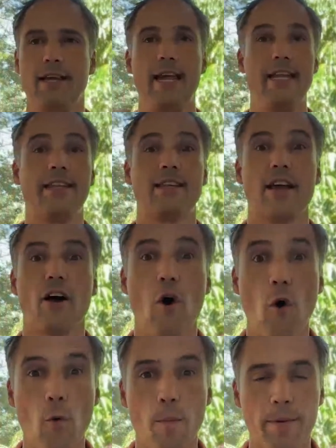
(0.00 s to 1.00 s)
It's
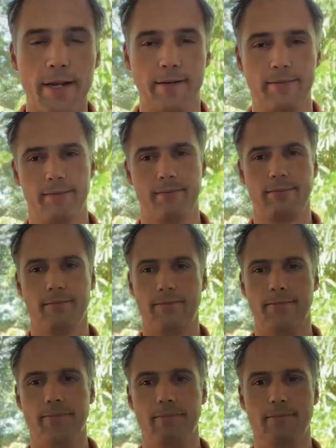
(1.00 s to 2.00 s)
open.
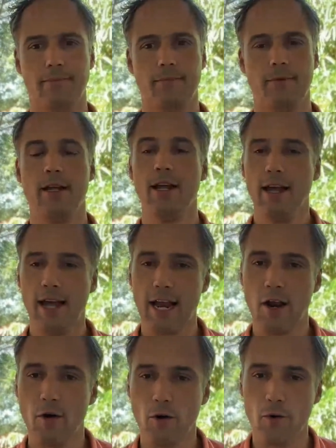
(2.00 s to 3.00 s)

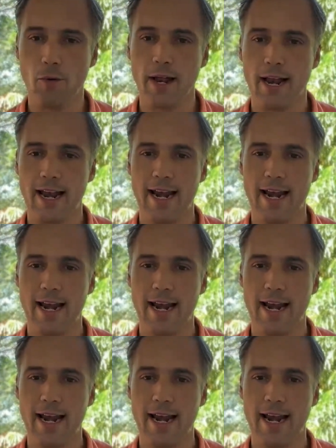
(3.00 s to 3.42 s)
Hello,